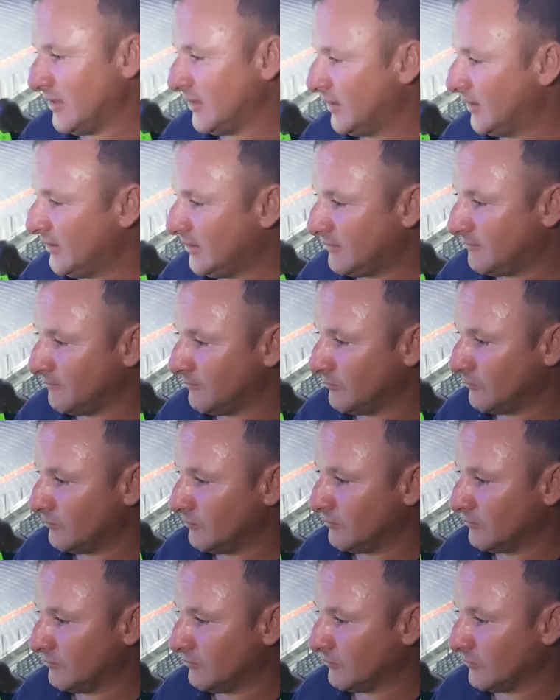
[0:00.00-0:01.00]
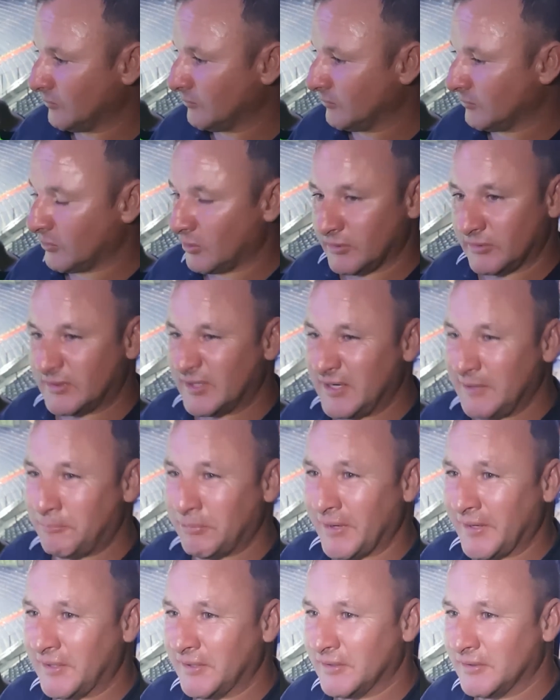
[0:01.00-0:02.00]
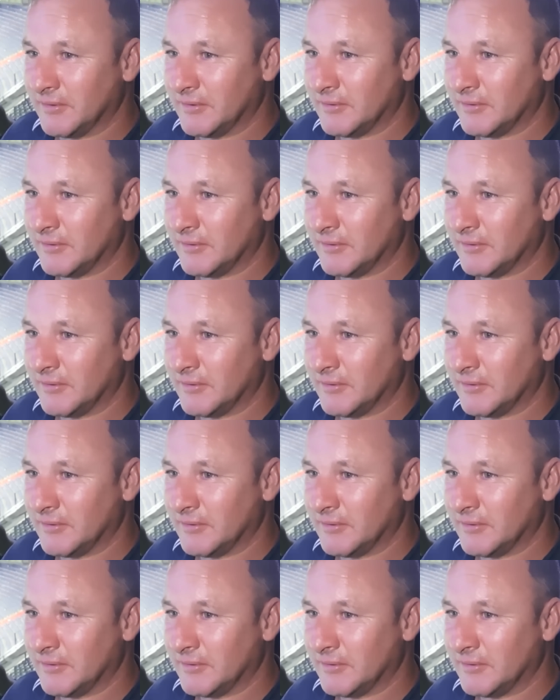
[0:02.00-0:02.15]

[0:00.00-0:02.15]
Uh, did he play?